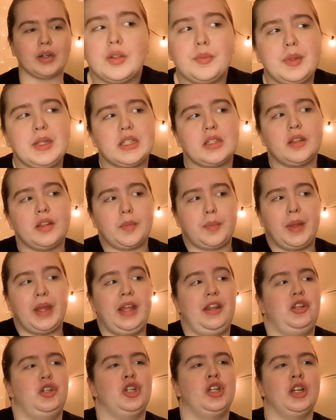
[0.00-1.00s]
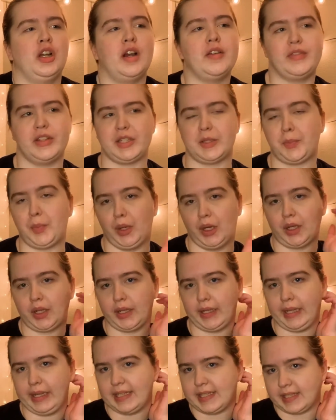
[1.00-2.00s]
So basically the pitch of this book
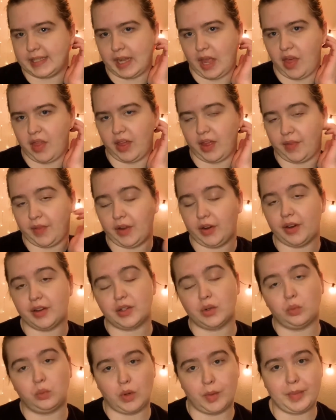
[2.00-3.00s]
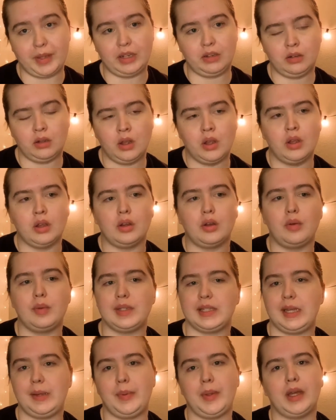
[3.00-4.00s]
is that there is a woman who
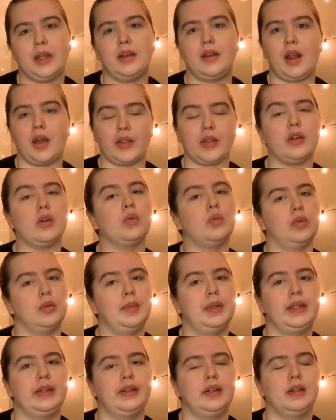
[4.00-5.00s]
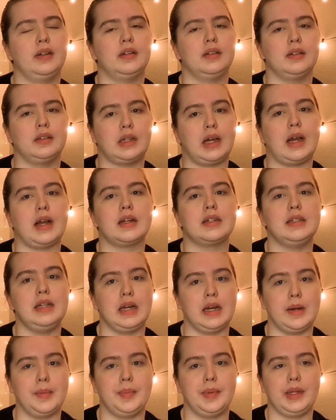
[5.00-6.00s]
is keeping another woman locked
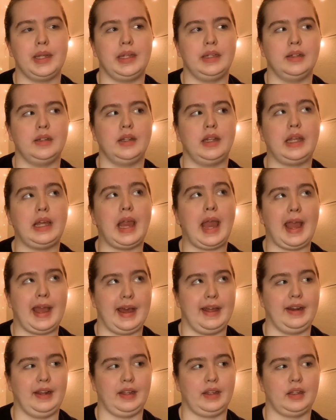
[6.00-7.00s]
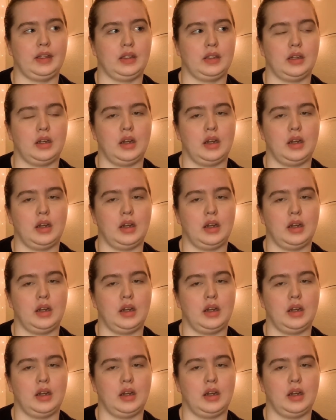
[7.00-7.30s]
up in the attic,